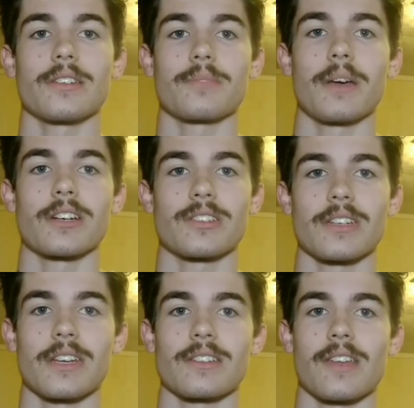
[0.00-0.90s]

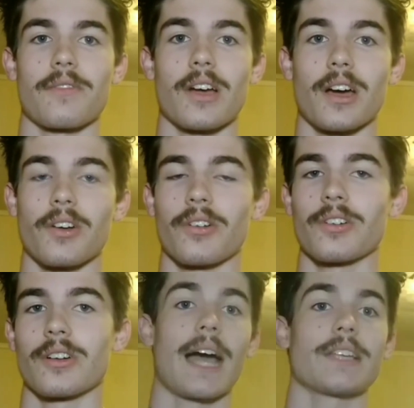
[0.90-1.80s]
especially as I've gotten
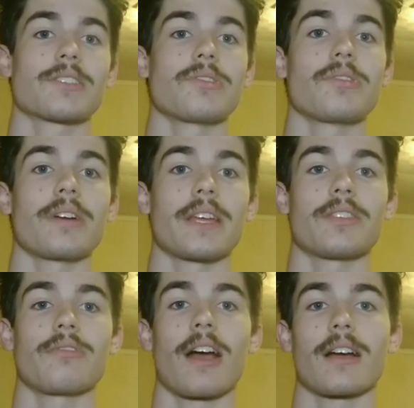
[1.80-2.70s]
older, high school
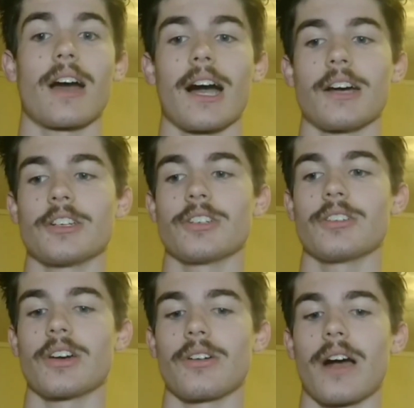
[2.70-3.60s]
and throughout college, you
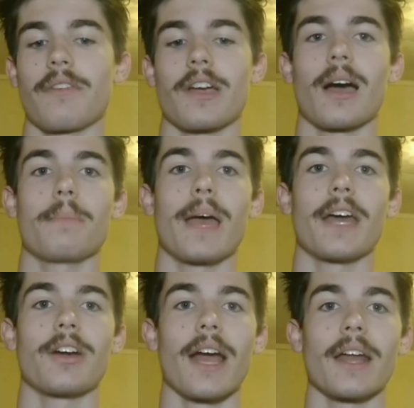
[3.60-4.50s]
know, I've gotten
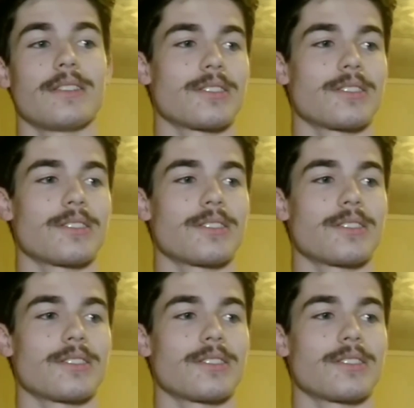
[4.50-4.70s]
better at it.